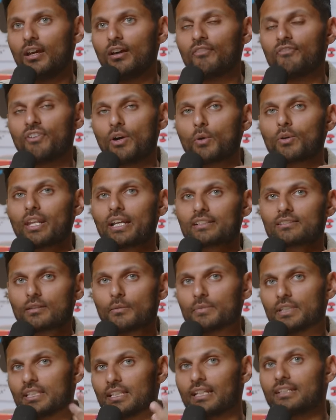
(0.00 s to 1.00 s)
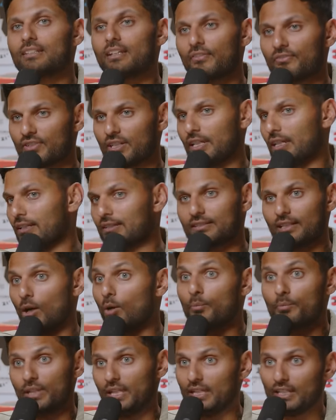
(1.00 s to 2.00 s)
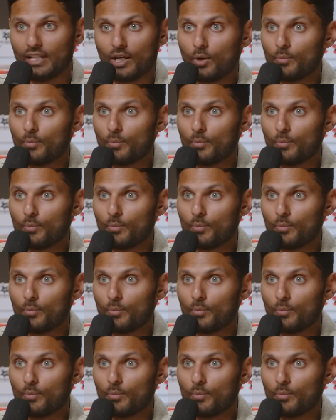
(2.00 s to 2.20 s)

felt like something that definitely has helped me and